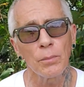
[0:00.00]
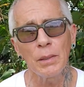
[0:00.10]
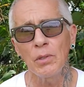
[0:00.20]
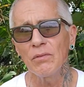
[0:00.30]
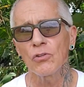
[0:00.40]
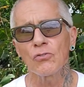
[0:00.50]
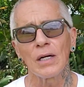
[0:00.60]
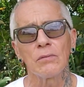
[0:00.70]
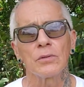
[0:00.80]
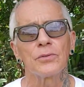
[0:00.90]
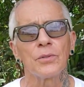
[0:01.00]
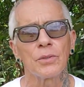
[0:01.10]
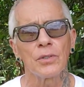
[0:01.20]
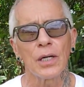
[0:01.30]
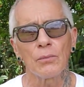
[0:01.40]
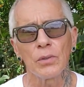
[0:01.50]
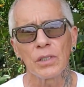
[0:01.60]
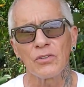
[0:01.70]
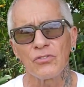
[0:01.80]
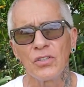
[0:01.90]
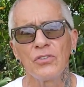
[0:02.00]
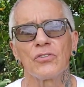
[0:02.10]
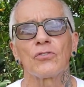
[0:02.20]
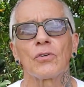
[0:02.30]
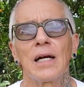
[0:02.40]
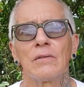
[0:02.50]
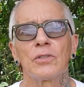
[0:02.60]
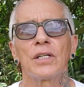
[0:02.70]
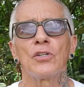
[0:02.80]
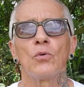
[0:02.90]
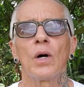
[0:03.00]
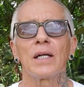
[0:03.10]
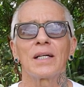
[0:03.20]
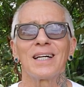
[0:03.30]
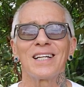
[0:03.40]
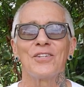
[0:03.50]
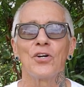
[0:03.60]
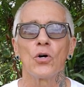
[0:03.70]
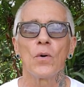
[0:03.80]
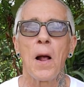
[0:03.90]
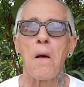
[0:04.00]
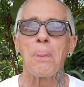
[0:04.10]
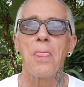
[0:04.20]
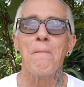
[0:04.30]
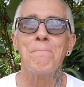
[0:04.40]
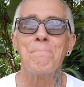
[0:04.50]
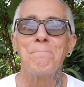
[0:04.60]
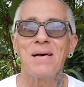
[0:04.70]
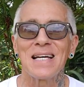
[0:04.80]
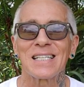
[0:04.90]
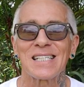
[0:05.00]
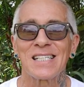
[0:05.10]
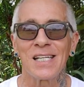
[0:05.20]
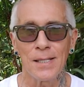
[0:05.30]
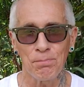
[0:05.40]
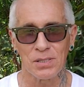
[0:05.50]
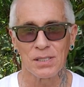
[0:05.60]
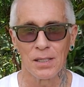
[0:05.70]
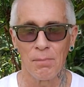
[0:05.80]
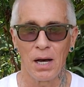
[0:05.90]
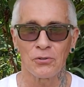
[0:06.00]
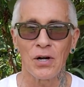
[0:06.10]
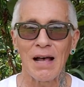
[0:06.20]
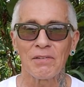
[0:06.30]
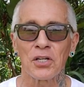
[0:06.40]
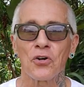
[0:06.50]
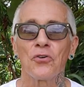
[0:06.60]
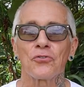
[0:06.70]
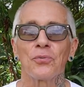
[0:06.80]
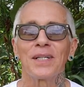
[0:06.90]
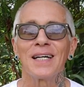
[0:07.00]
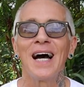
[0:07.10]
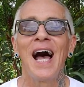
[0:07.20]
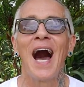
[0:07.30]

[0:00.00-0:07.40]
Maybe you haven't traveled. You're, you're not really a seasoned traveler and you want to kind of know the best tips about traveling in Costa Rica.